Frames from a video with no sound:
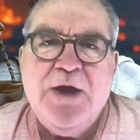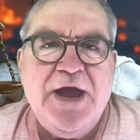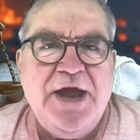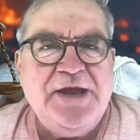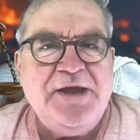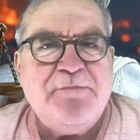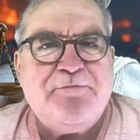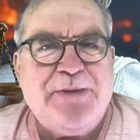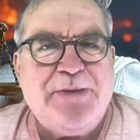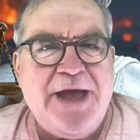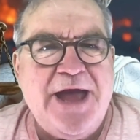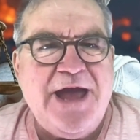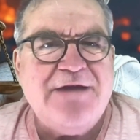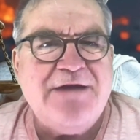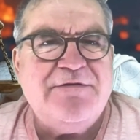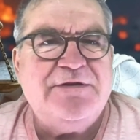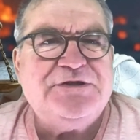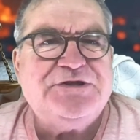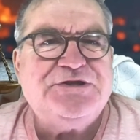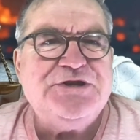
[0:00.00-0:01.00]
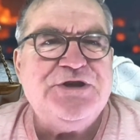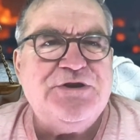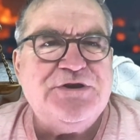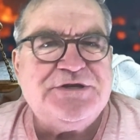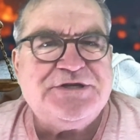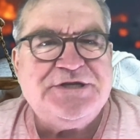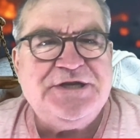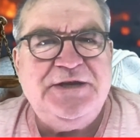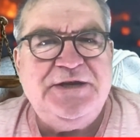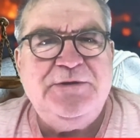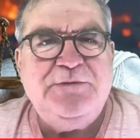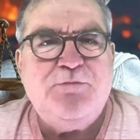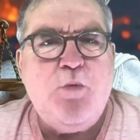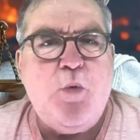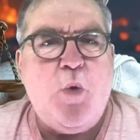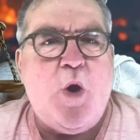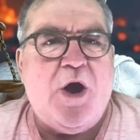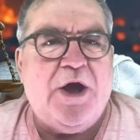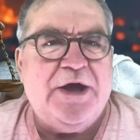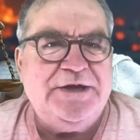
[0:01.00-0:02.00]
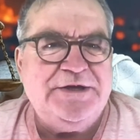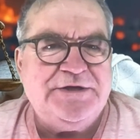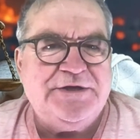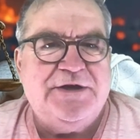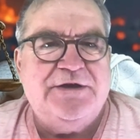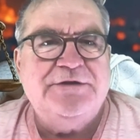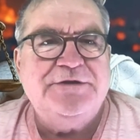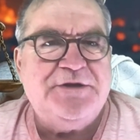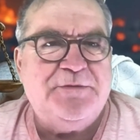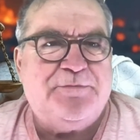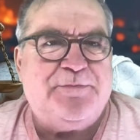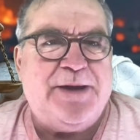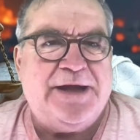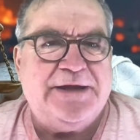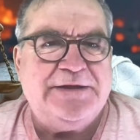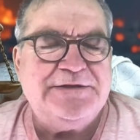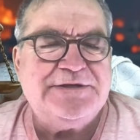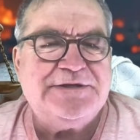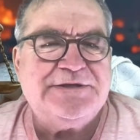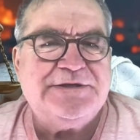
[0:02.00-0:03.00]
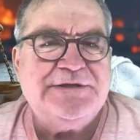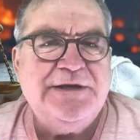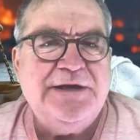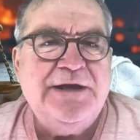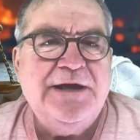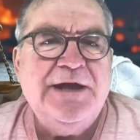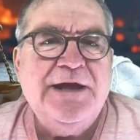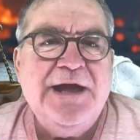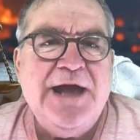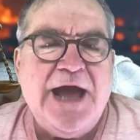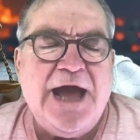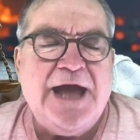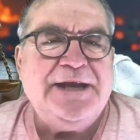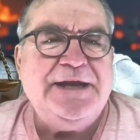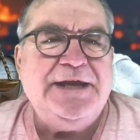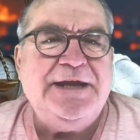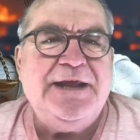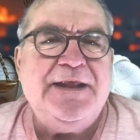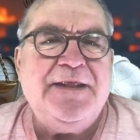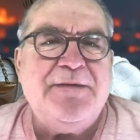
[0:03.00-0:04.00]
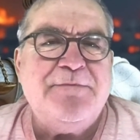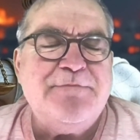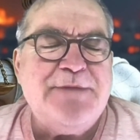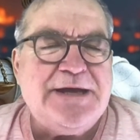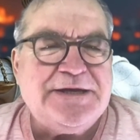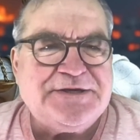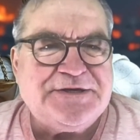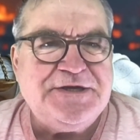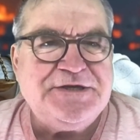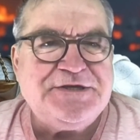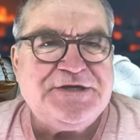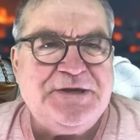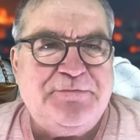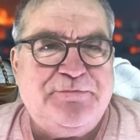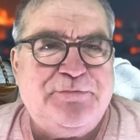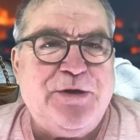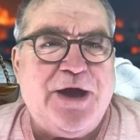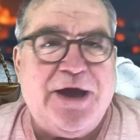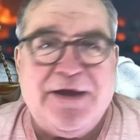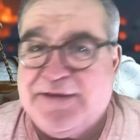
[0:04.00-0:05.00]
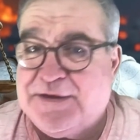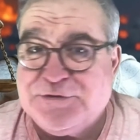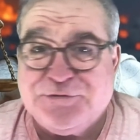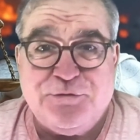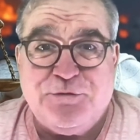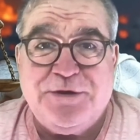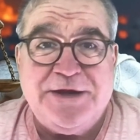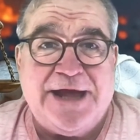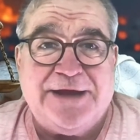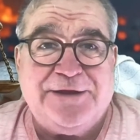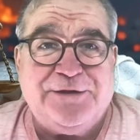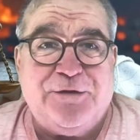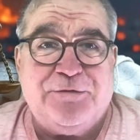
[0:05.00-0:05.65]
In a pair of dirty white underpants. And the message he put out, that's all he had